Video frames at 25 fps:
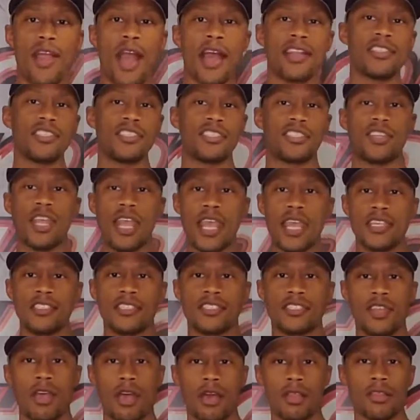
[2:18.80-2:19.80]
I just
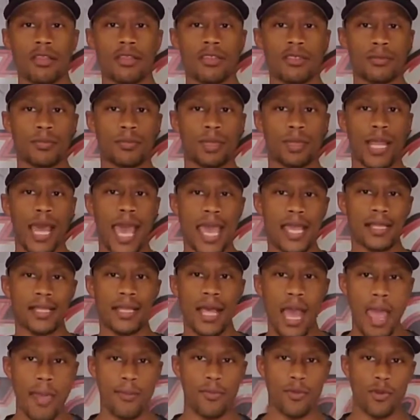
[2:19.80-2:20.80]
changed colors, black,
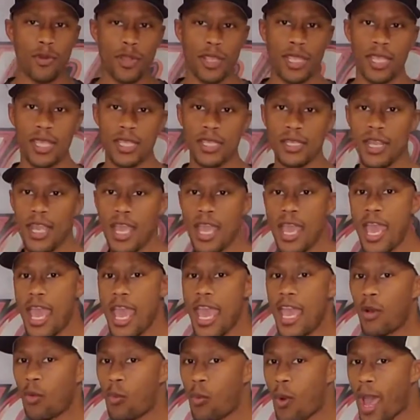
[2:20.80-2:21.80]
lime green,
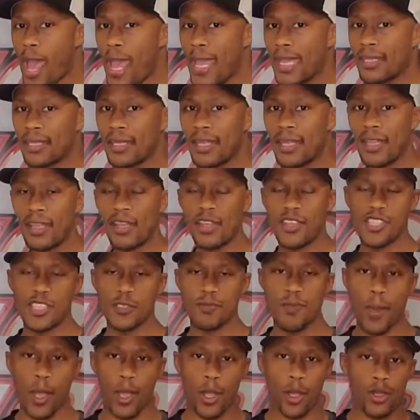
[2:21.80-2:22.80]
and white. It's
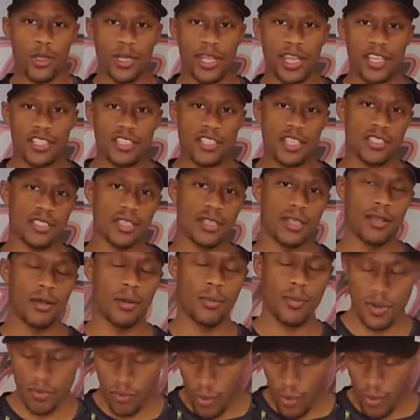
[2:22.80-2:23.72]
speckled in just a little bit